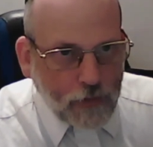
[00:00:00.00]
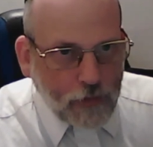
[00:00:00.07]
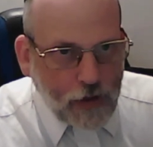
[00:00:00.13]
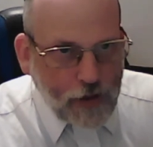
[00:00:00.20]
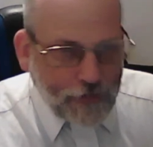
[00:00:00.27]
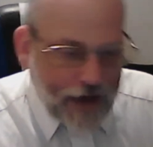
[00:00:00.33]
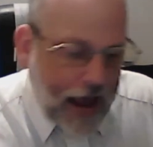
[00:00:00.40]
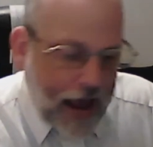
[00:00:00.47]

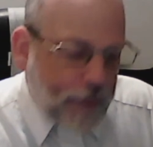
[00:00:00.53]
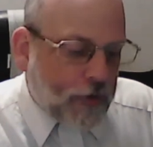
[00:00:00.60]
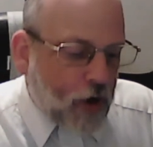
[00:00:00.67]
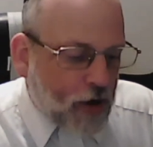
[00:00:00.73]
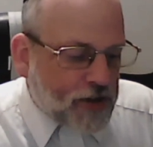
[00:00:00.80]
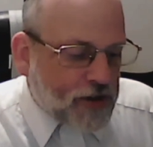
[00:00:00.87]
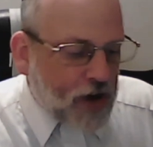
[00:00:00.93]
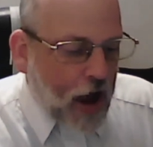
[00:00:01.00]
that I am the
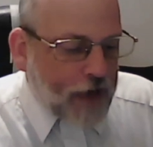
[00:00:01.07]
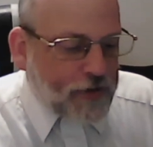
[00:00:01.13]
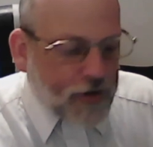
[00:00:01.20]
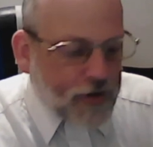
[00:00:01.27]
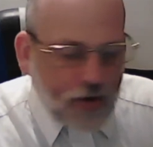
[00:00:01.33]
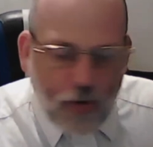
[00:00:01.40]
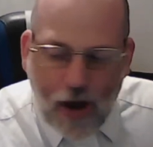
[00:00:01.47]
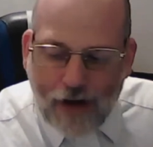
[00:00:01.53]
Lord your God, took
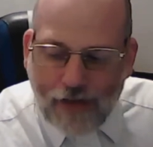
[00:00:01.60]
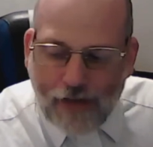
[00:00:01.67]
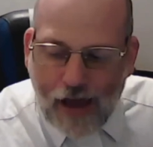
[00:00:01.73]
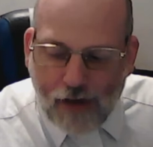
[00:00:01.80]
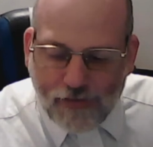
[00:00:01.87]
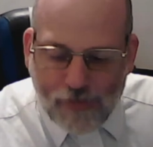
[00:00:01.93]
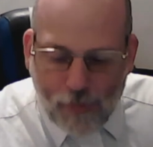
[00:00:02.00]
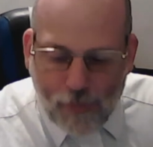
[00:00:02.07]
you out of the
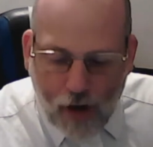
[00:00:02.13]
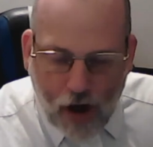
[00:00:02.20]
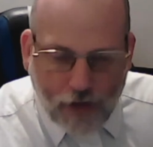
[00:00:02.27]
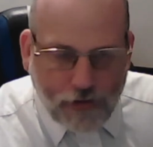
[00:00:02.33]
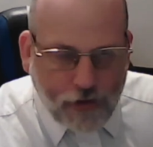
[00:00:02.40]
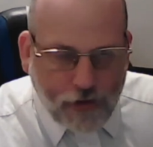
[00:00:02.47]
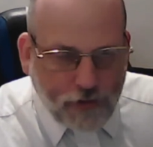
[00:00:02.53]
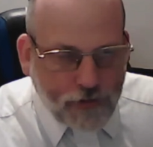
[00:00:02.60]
house of
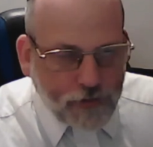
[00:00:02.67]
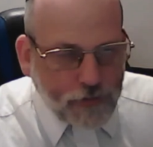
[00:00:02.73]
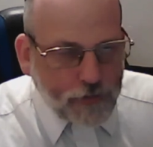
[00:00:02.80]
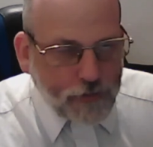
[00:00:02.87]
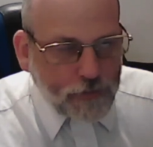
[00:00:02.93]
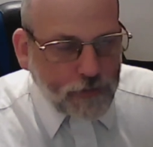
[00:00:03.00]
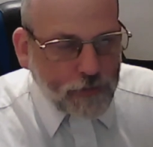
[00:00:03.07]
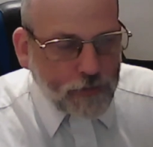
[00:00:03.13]
bondage,
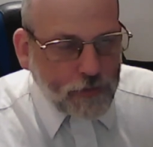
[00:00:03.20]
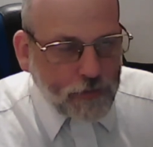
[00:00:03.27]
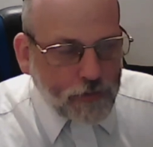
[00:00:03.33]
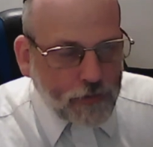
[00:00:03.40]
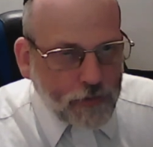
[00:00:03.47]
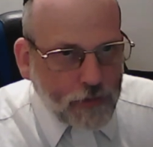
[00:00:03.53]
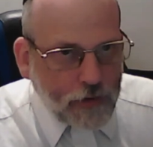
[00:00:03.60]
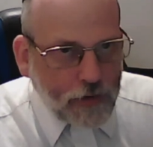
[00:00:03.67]

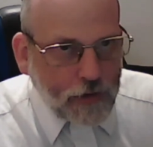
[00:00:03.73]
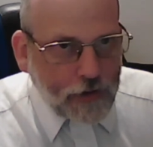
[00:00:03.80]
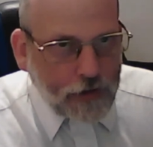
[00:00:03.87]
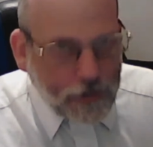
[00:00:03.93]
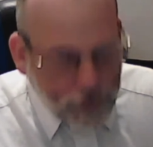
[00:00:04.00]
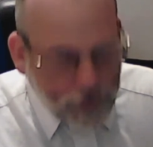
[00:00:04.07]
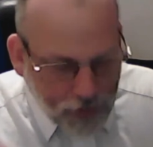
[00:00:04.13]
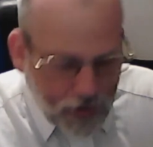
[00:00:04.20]

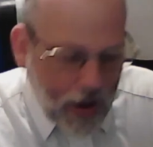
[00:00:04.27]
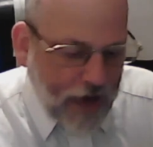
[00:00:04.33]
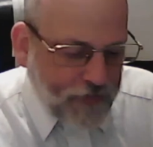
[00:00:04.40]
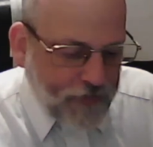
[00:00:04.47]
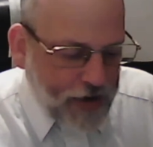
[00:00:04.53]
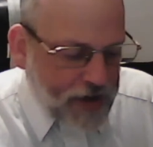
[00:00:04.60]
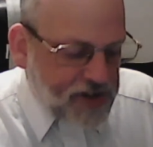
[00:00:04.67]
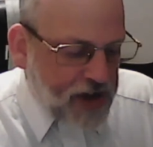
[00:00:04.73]
took you out of
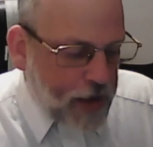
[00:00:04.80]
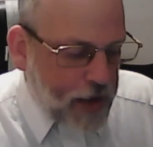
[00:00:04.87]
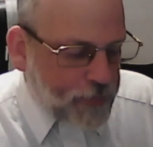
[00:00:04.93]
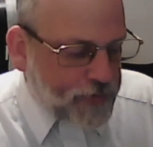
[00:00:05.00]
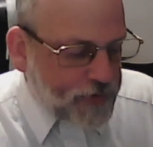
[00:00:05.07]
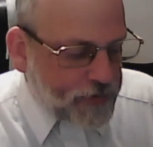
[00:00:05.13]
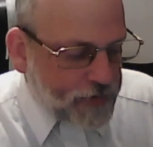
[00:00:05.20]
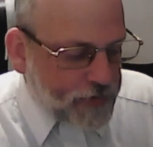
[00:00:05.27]

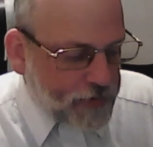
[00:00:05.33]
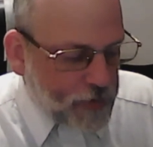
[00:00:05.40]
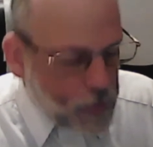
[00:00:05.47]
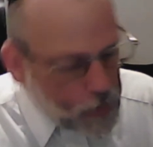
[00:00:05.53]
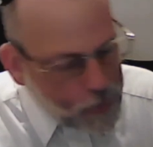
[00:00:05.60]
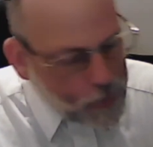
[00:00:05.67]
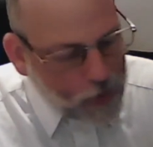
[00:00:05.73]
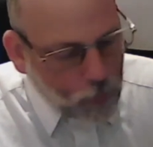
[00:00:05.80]
Egypt.
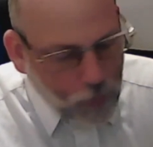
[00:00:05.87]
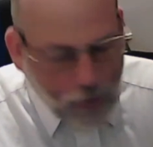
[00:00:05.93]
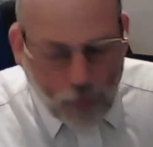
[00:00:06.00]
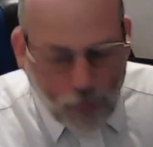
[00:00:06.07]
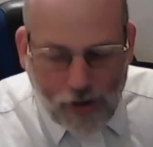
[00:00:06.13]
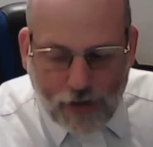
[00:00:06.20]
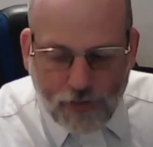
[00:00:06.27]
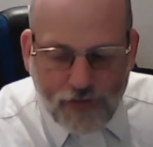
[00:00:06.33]
What do
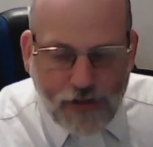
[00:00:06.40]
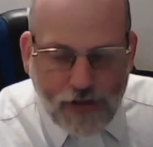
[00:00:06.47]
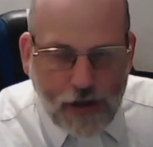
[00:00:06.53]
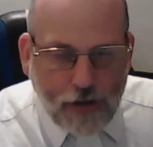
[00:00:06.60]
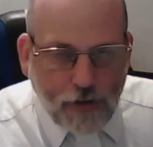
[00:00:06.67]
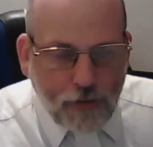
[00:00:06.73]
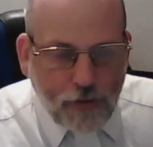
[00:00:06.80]
we understand?